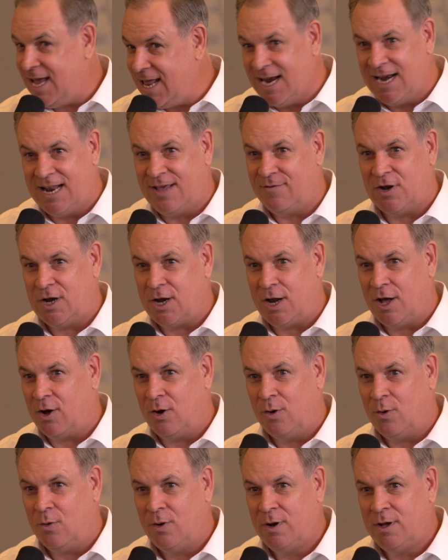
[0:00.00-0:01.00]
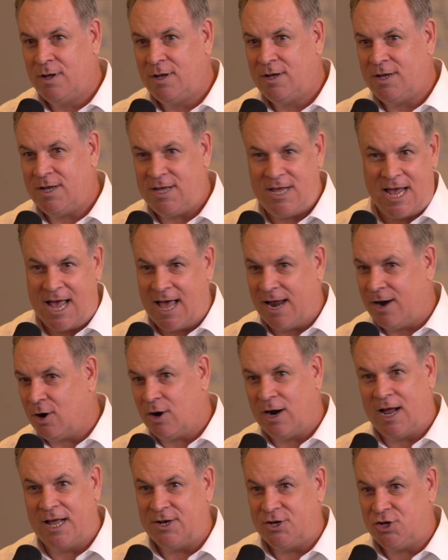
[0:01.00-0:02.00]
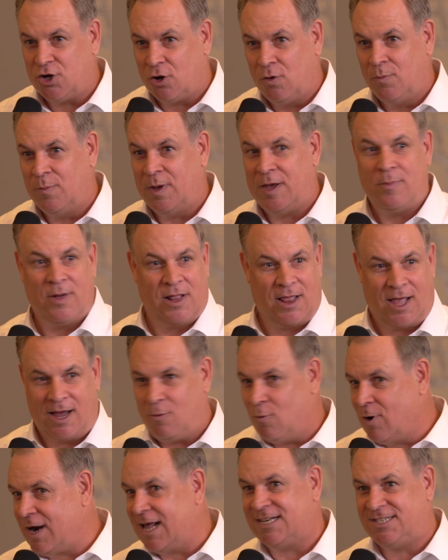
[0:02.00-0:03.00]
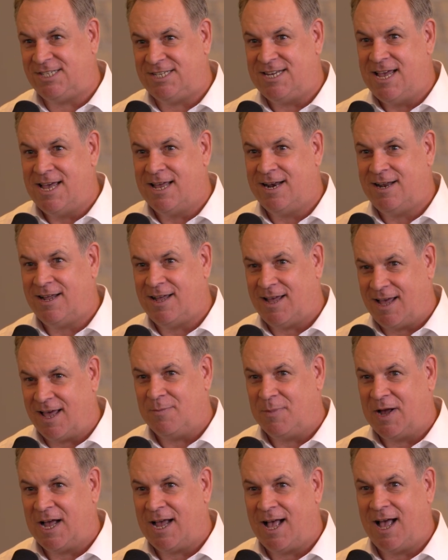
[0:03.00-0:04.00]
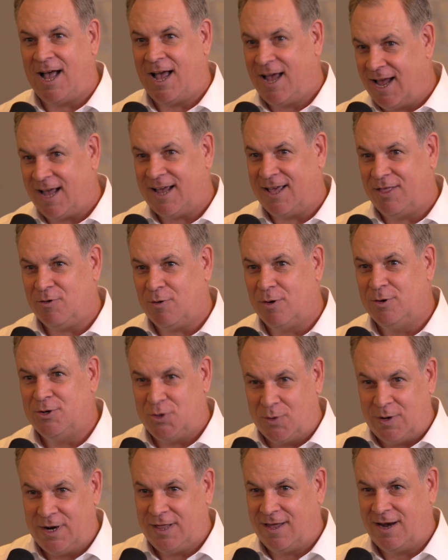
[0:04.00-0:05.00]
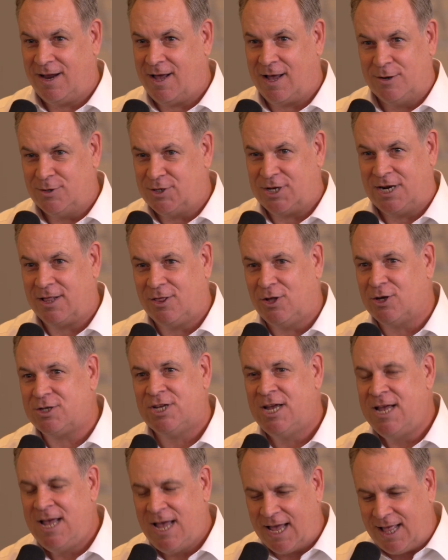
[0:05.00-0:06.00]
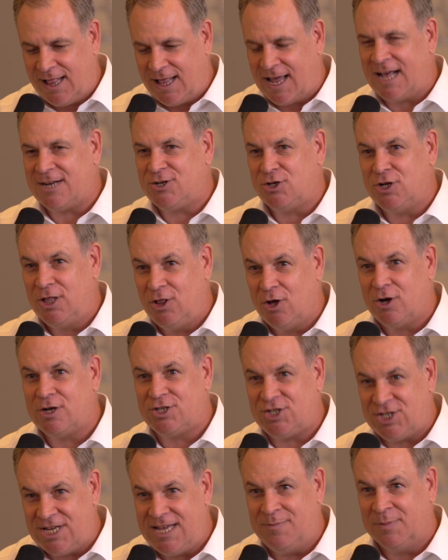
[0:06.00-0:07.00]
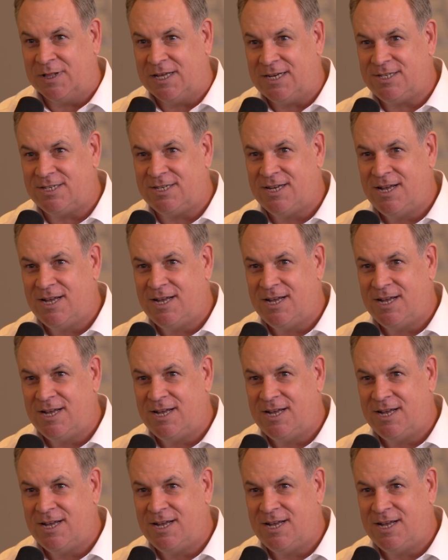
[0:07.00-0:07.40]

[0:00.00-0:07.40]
didn't even know yet or hadn't told me, but like when I see it out of my eye, I can throw to it and then it goes, and it actually looks seamless.